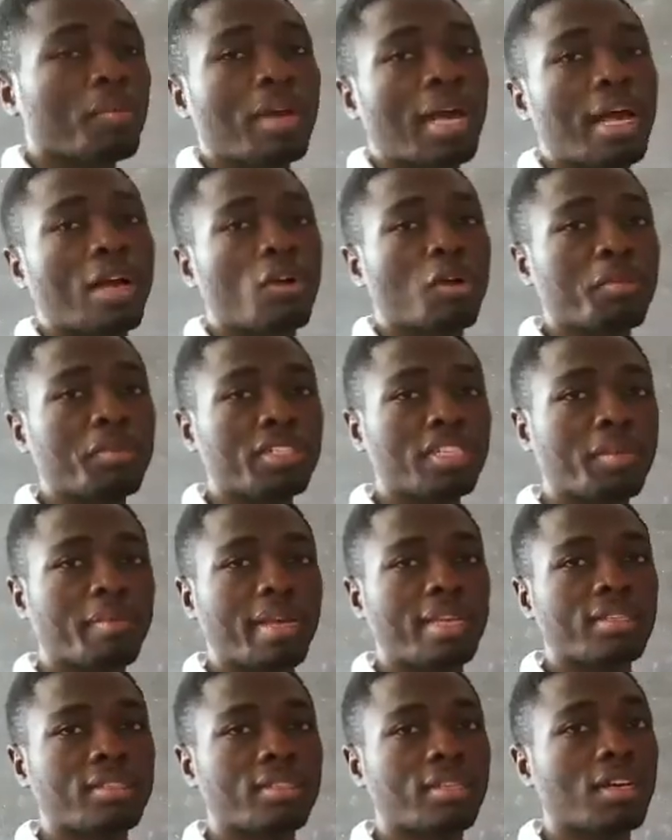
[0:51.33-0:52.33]
I committed
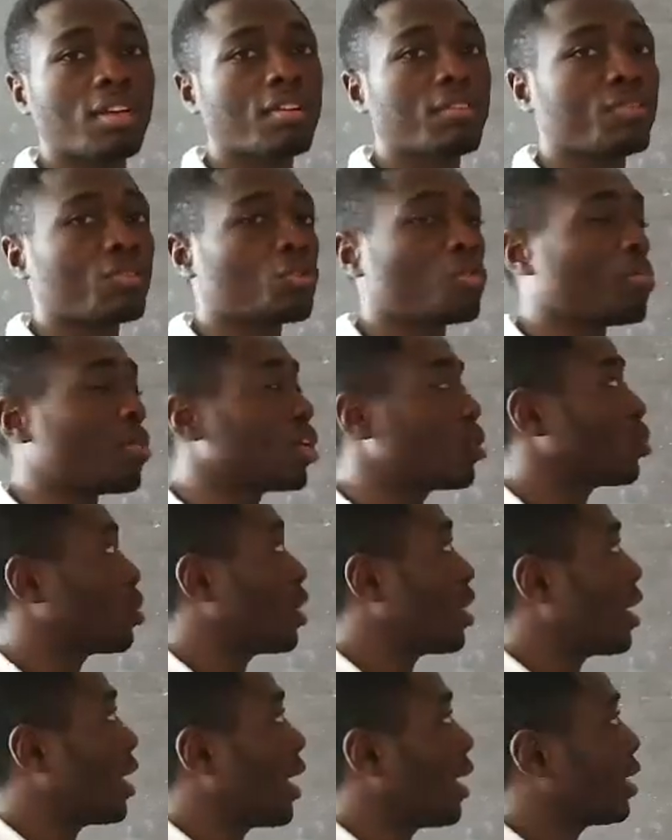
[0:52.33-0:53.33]
myself to make sure
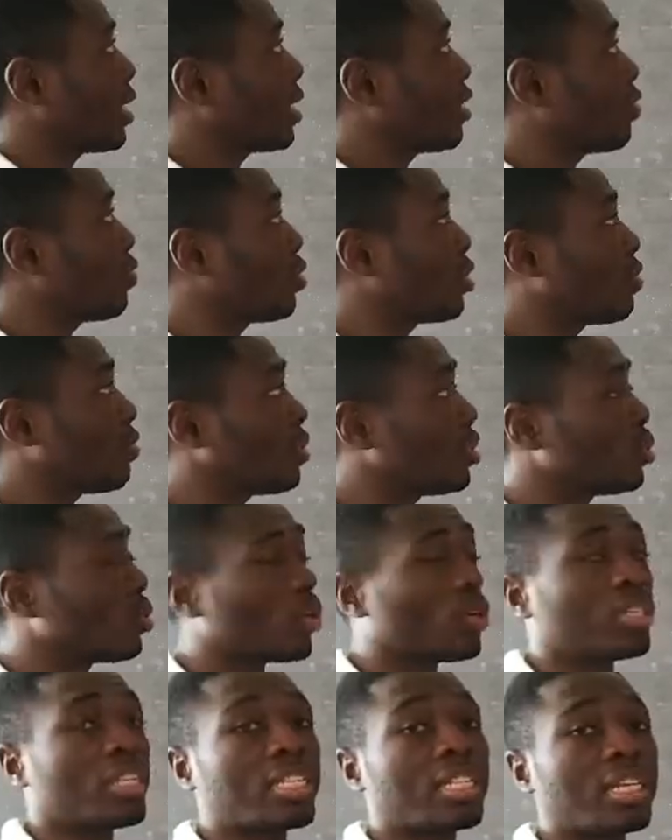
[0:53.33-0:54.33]
that I give you a video
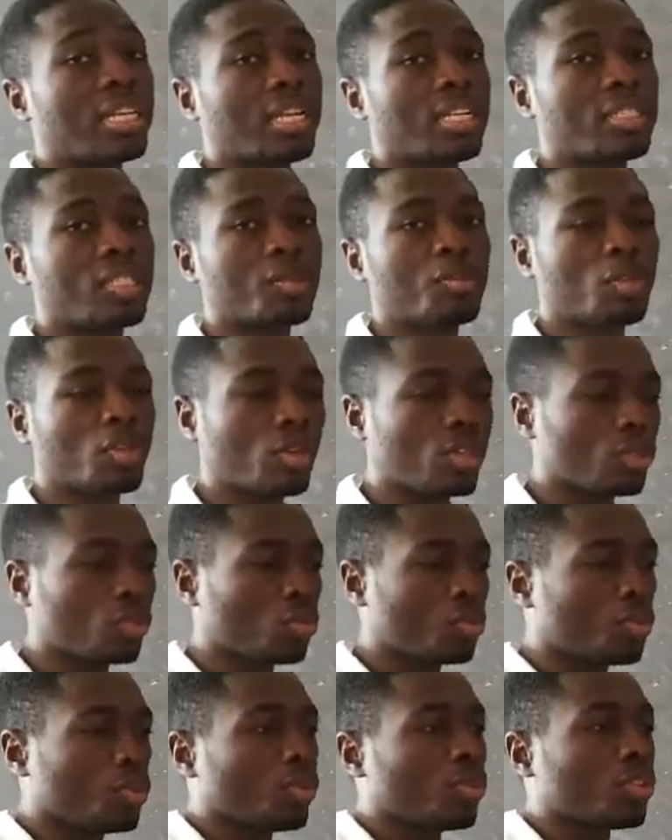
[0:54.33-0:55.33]
on data analysis, because
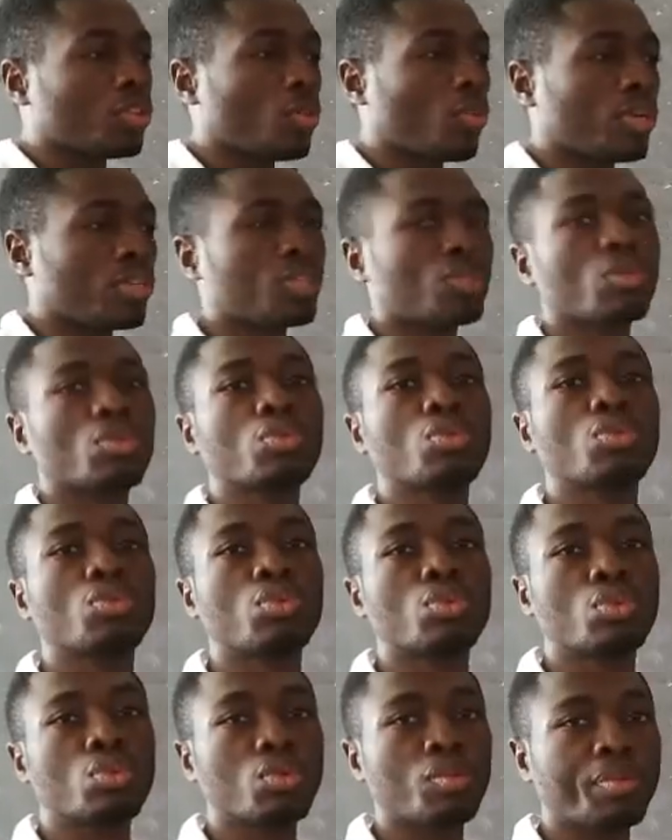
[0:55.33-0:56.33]
we'll be using one stone to
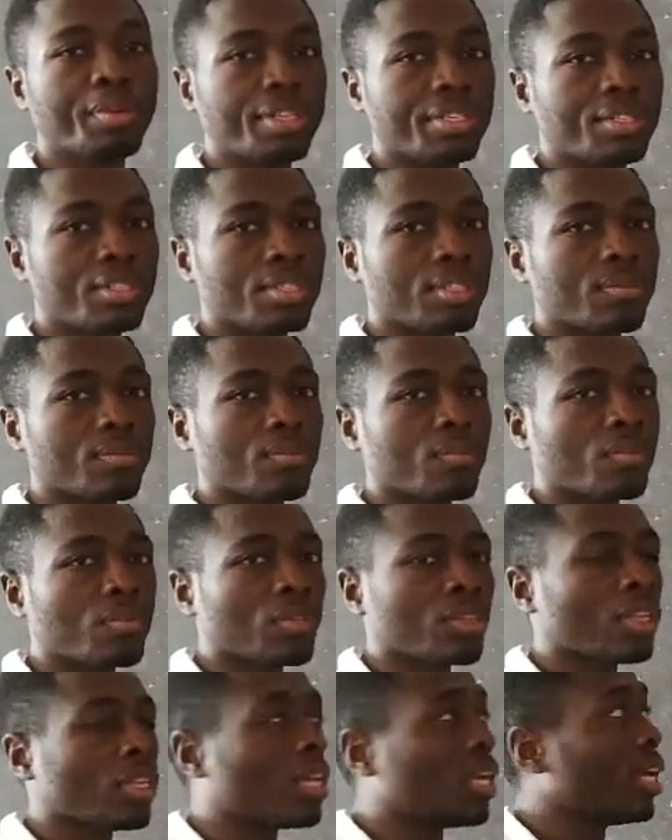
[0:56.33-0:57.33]
shoot two birds.
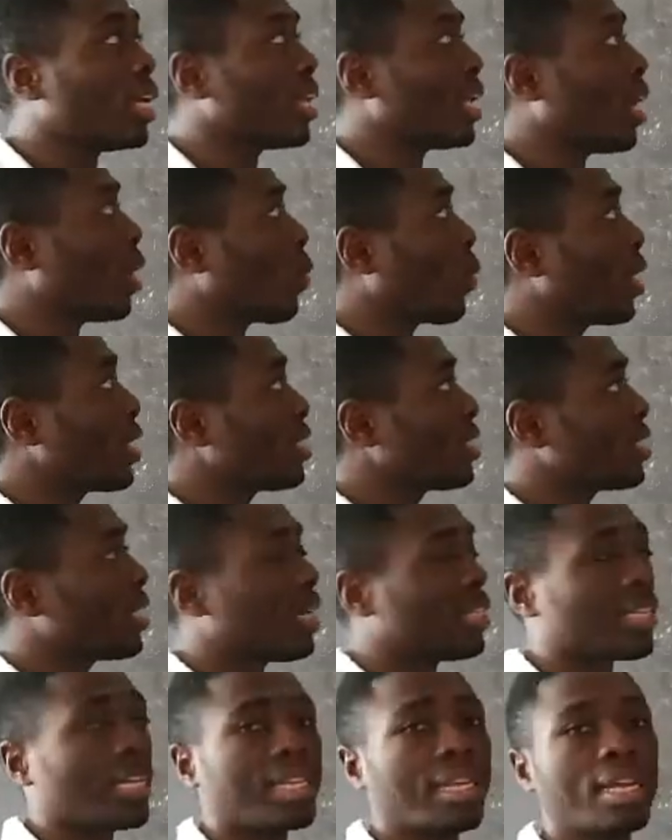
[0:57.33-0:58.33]
Now, what is
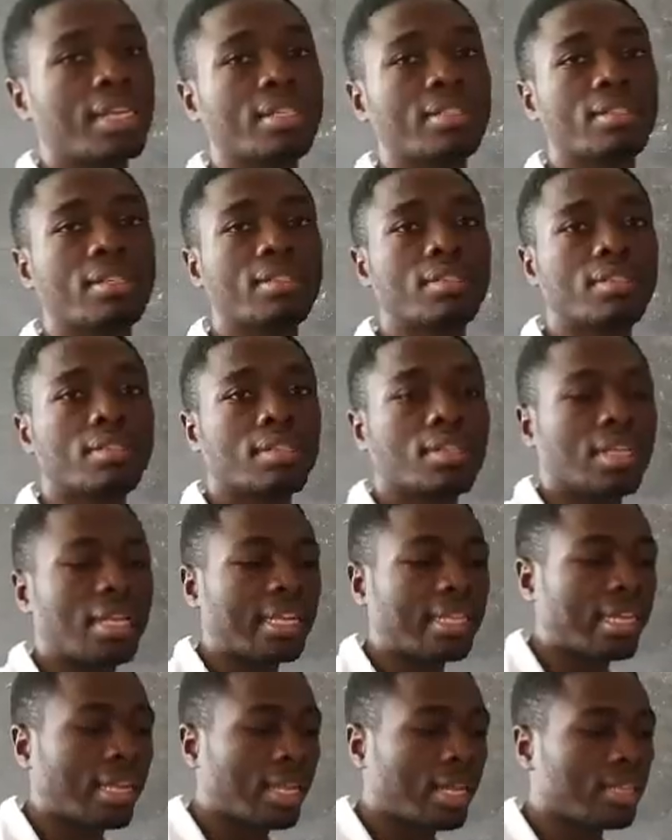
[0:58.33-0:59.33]
data analysis?
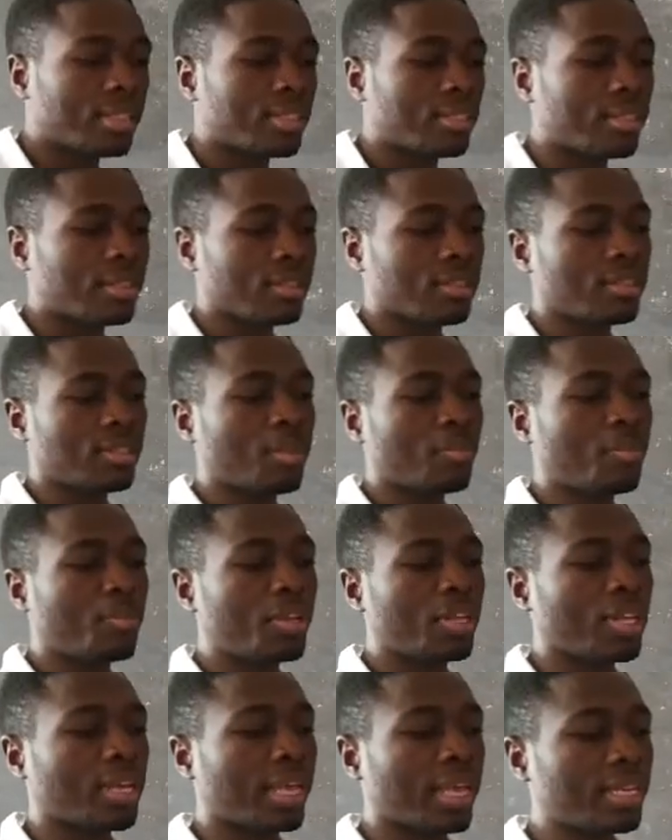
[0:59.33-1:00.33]
Data analysis is
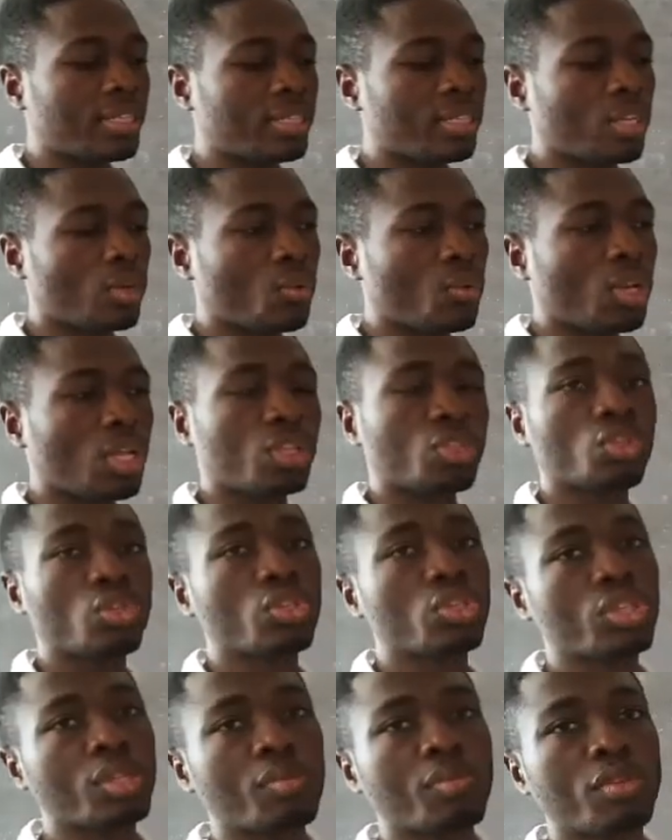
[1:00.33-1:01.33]
simply getting the
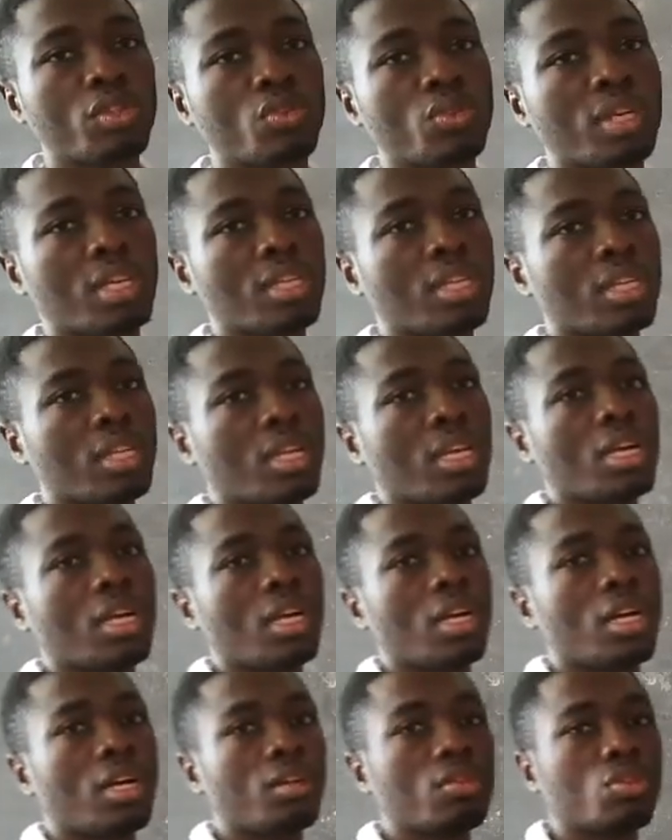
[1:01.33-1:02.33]
relationship between
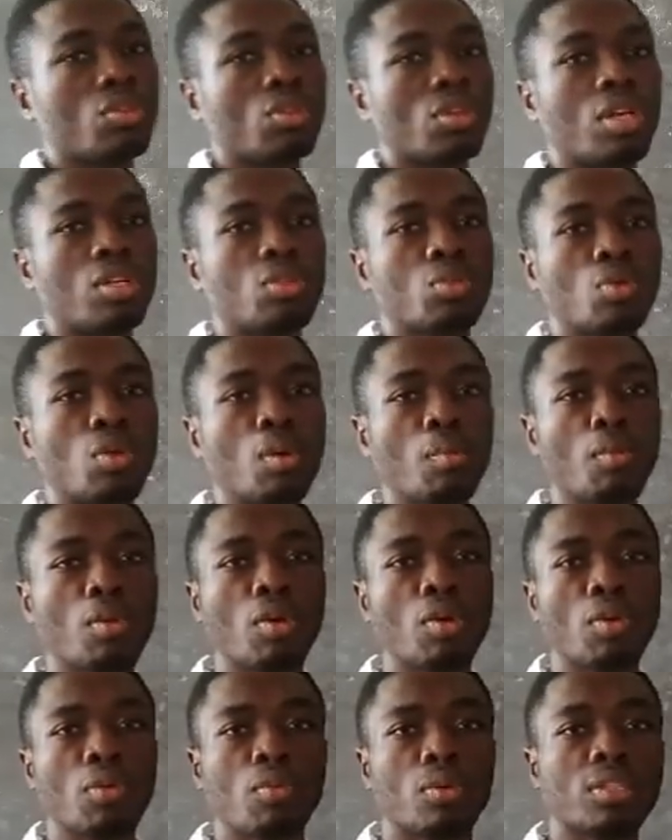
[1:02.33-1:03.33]
two or
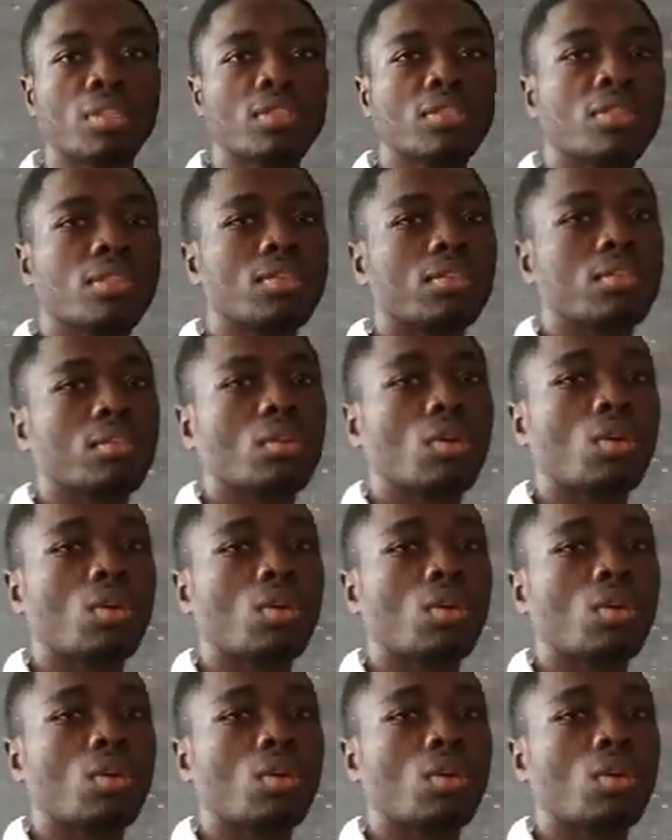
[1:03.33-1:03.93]
more quantities,